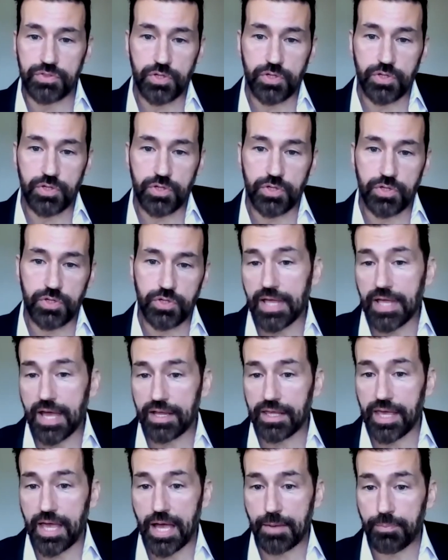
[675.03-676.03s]
So
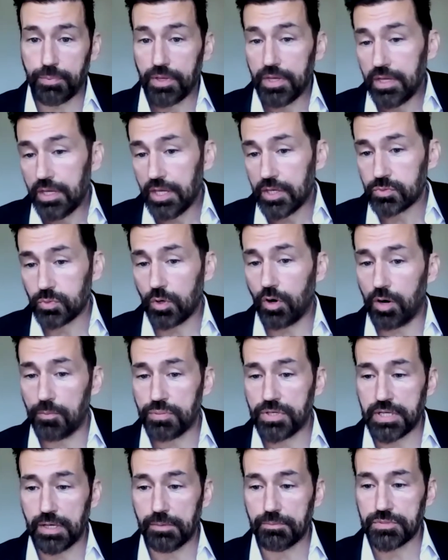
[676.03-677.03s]
bridging that gap is
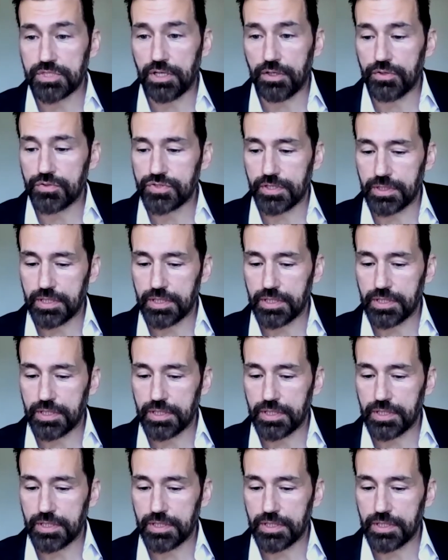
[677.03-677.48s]
what RPM does.